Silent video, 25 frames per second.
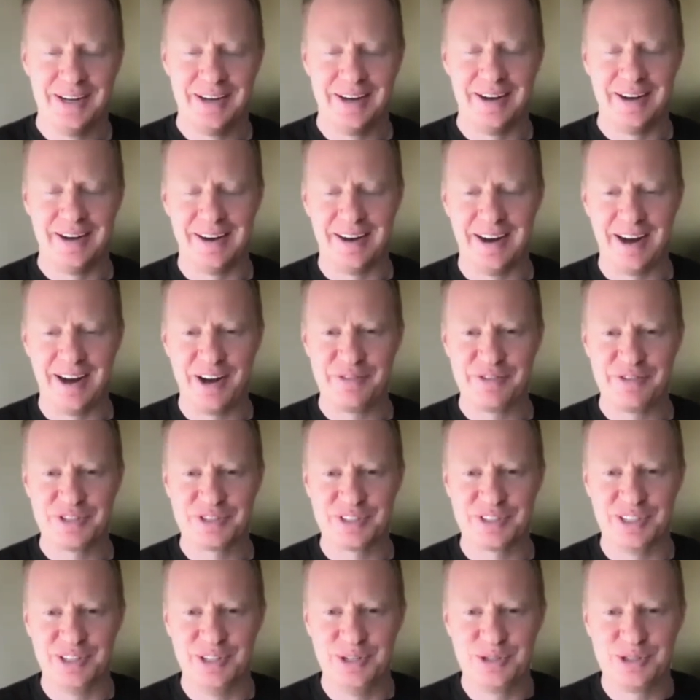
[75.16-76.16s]

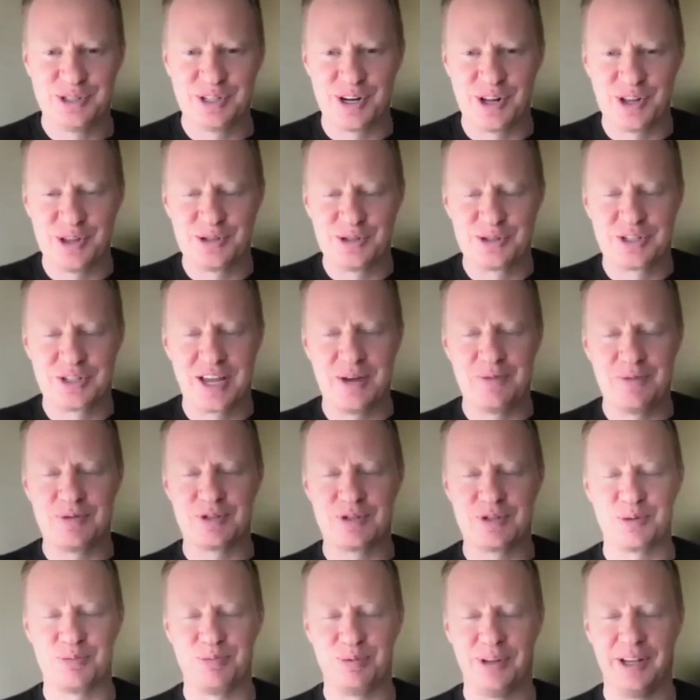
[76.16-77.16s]
obviously losing all those games as
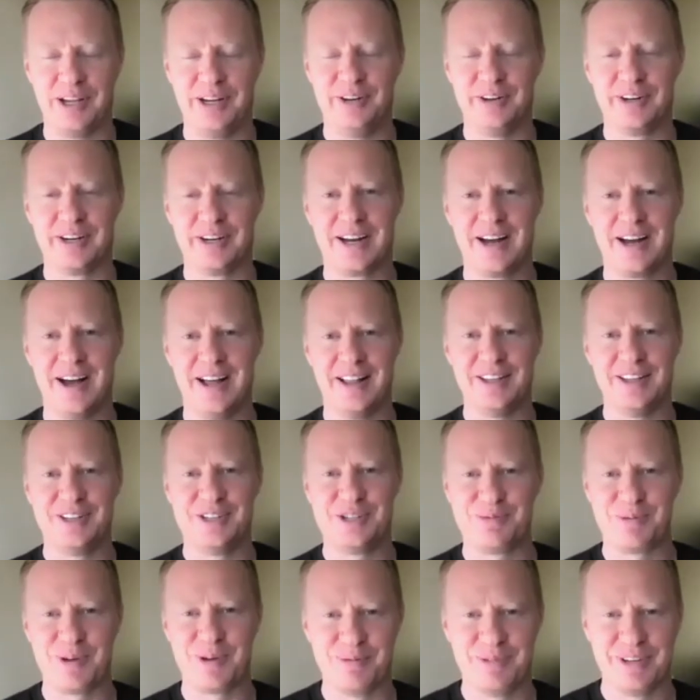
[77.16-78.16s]
a player in college
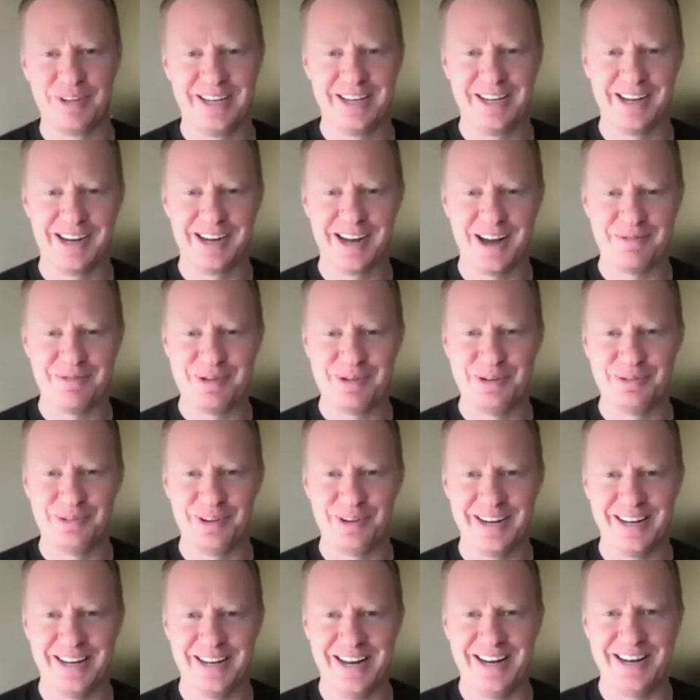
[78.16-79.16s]
probably got me
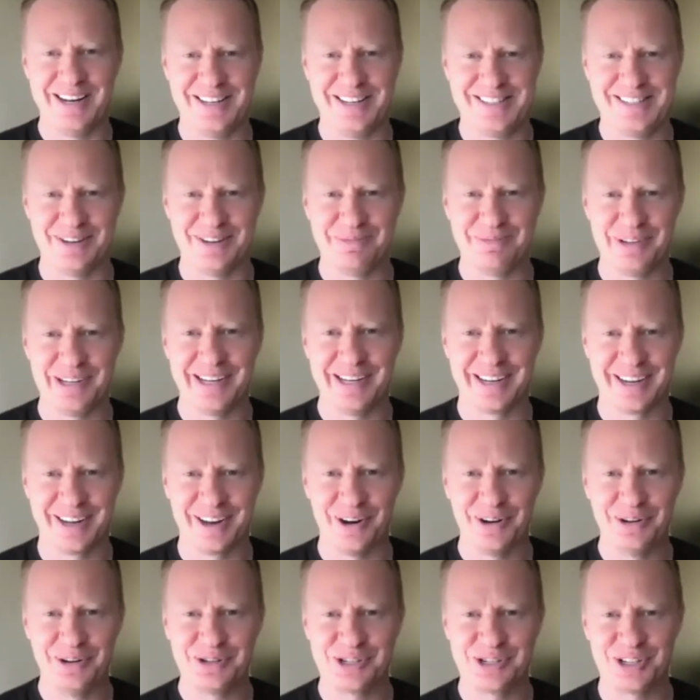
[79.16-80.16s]
ready to be a
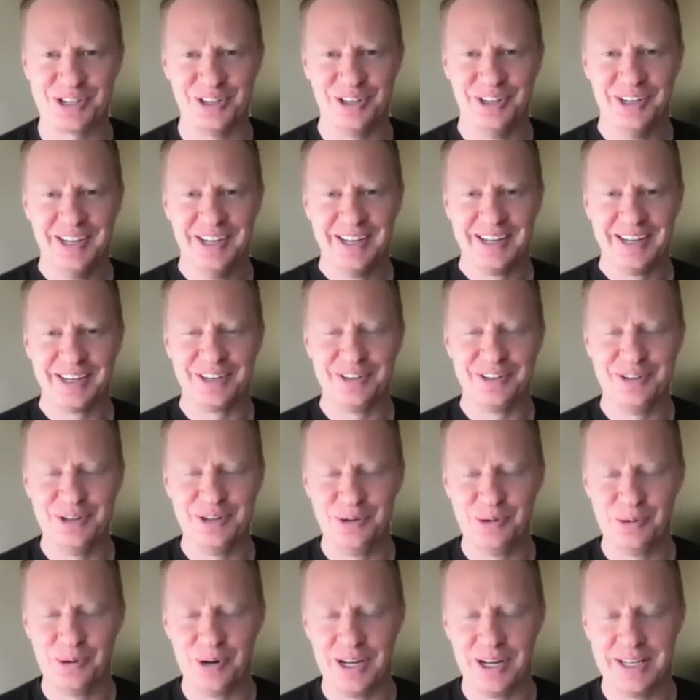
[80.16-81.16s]
coach. You knew
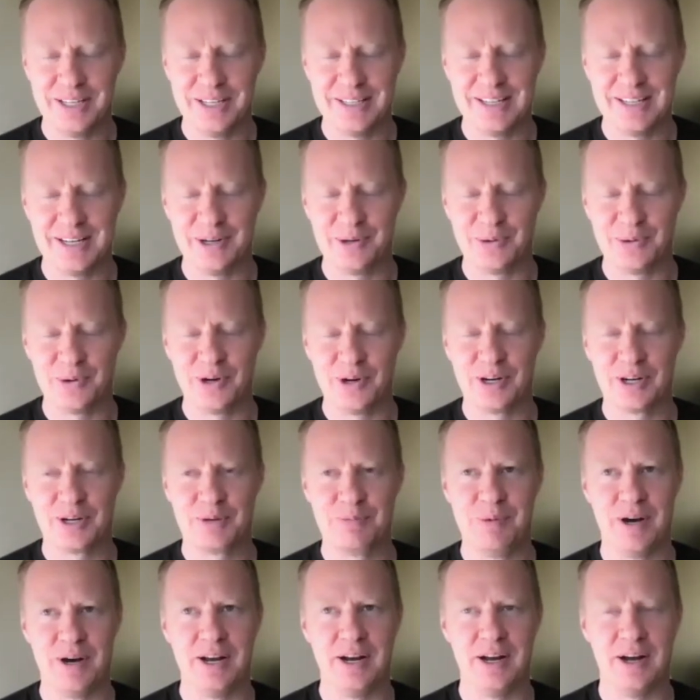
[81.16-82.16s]
what didn't work,
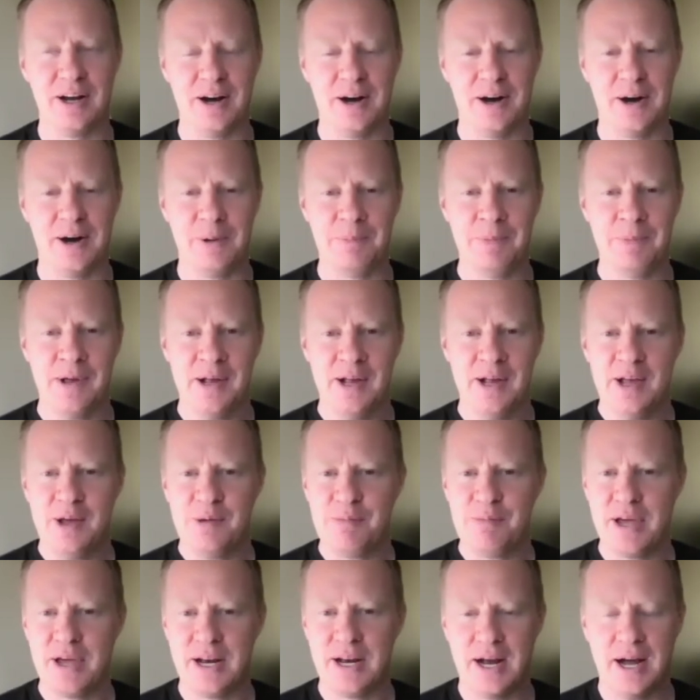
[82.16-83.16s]
but
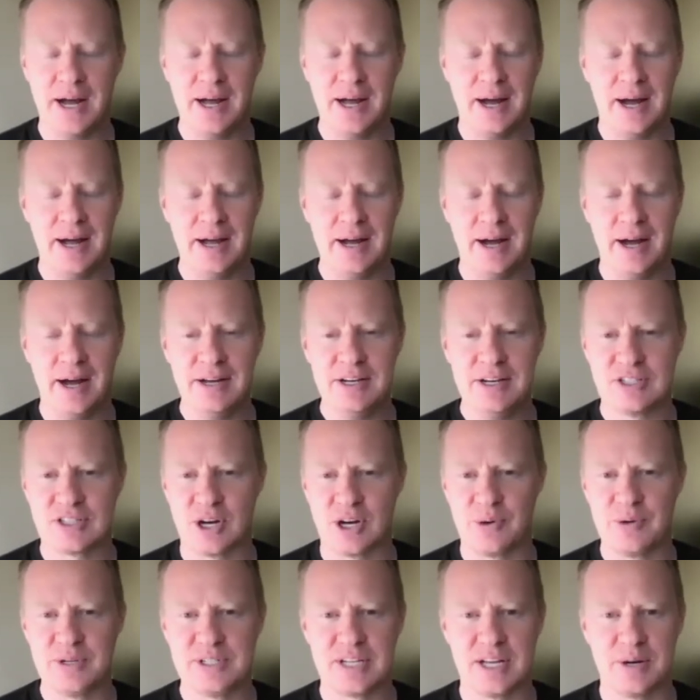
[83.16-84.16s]
man, I just
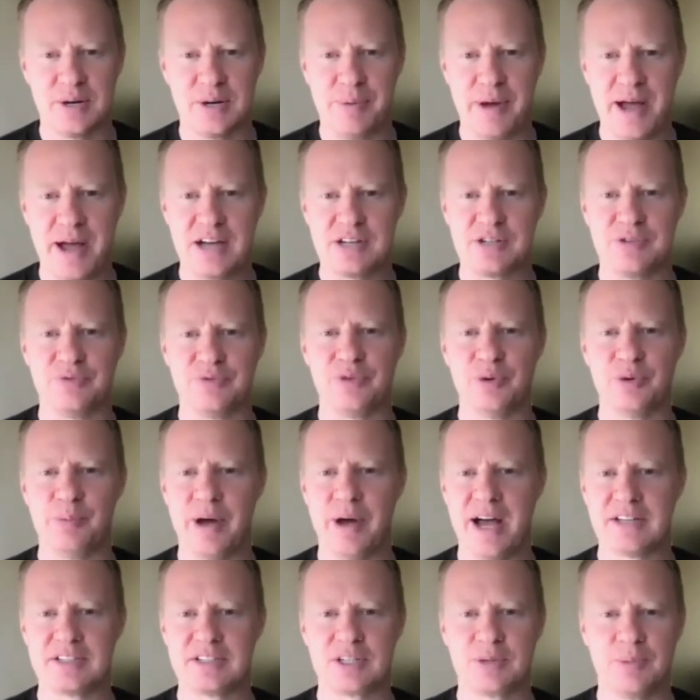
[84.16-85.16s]
always had a passion for
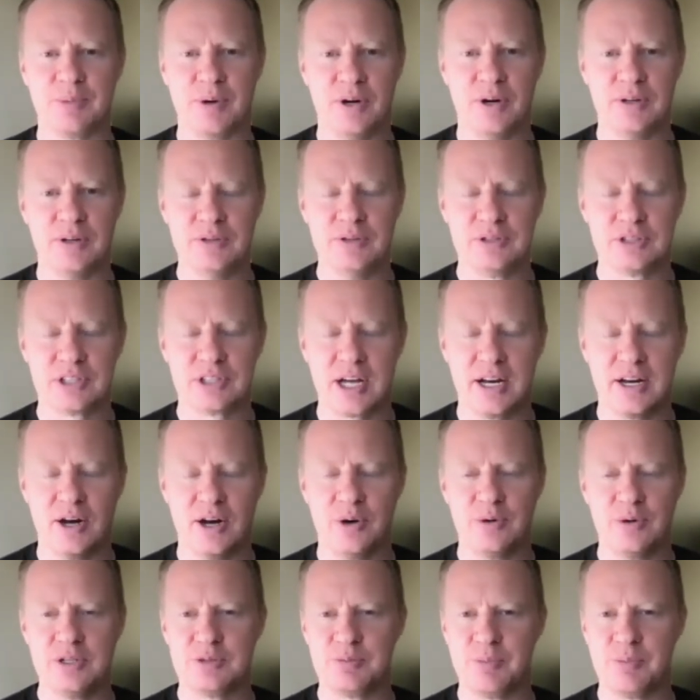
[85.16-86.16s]
basketball. It was kind of
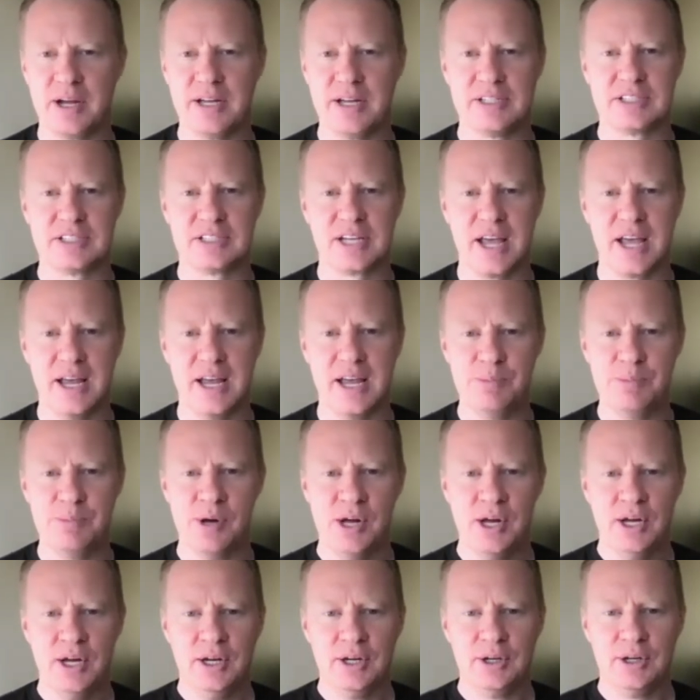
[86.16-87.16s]
always my escape
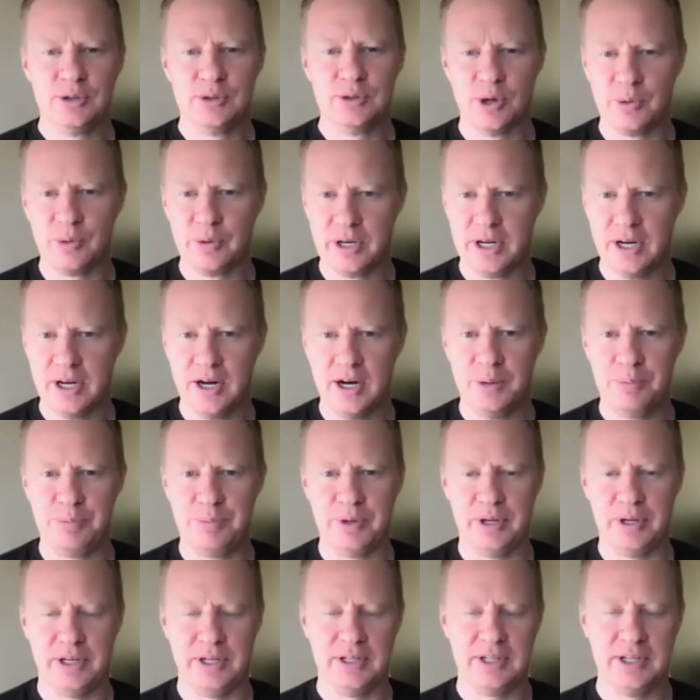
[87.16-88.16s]
growing up,
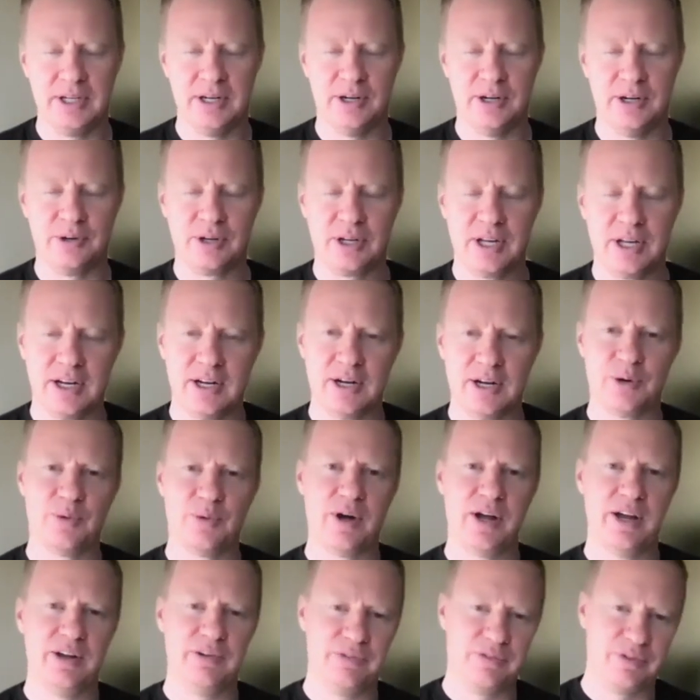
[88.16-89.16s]
and getting
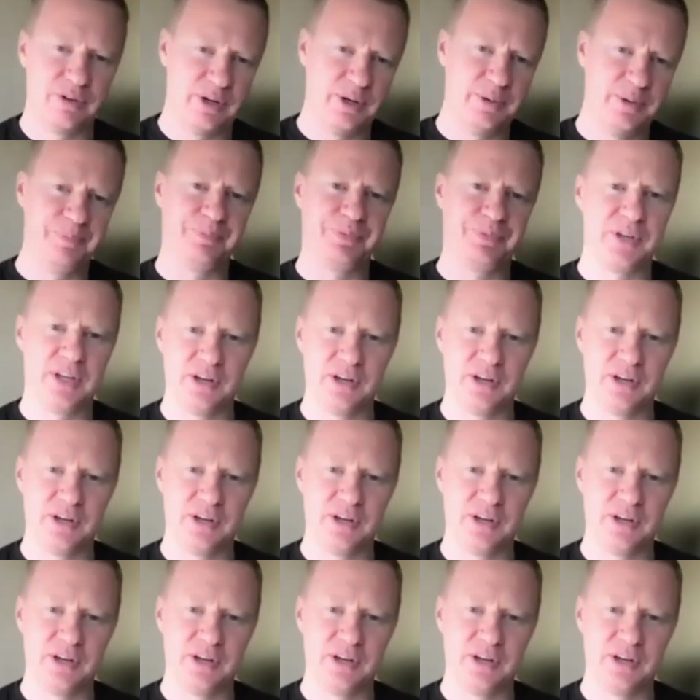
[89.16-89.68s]
away from